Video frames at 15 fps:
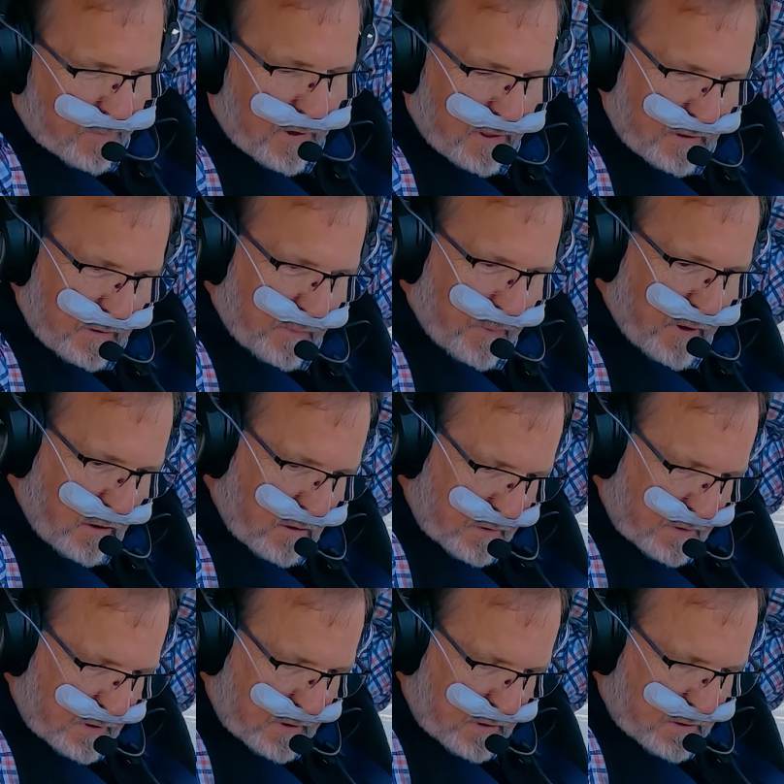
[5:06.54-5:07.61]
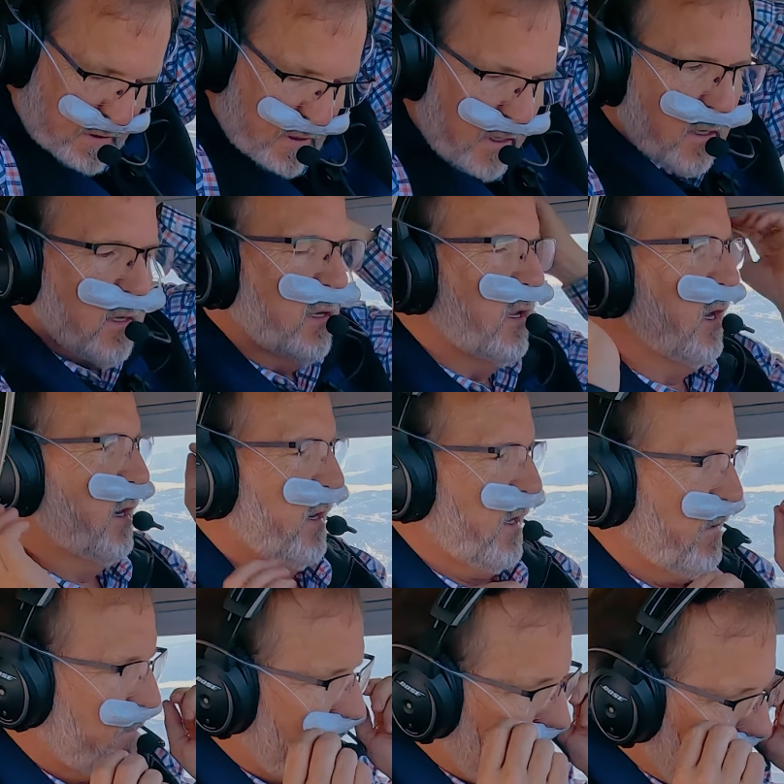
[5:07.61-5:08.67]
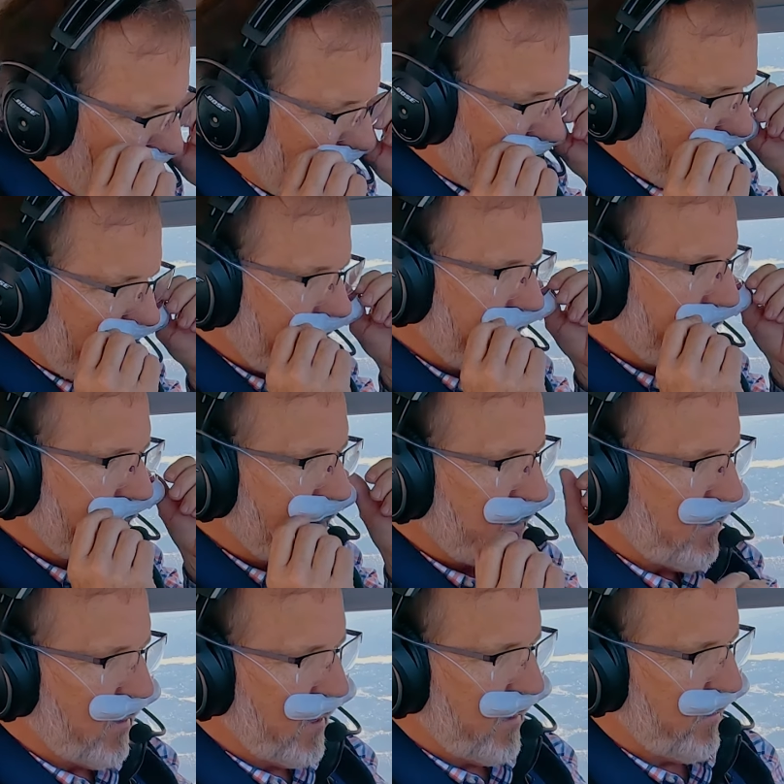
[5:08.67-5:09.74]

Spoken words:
but it's better than not having enough oxygen, right?